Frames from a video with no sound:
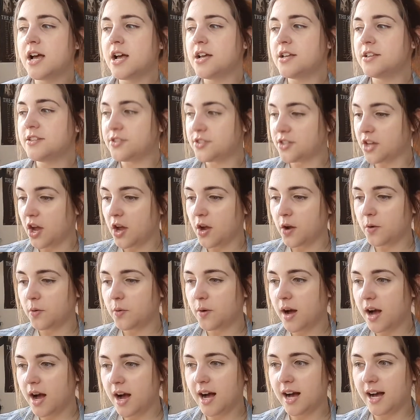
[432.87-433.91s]

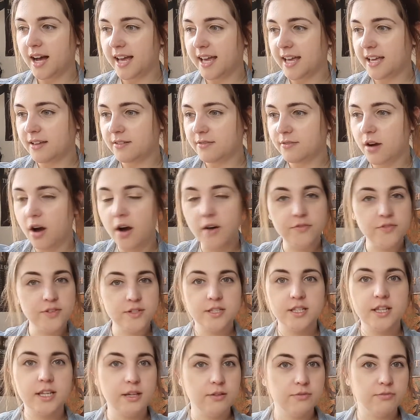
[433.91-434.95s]
So I
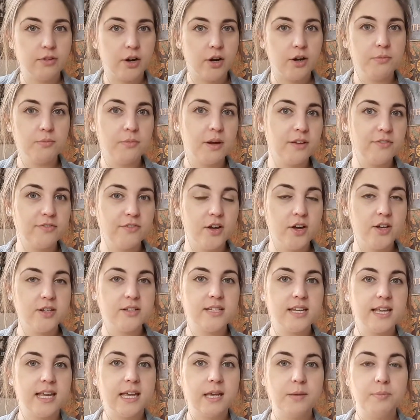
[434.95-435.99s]
obviously wrote my
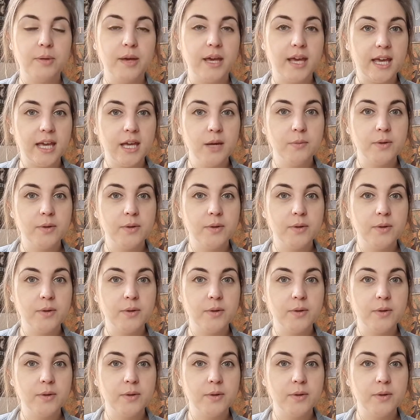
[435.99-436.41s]
first EP,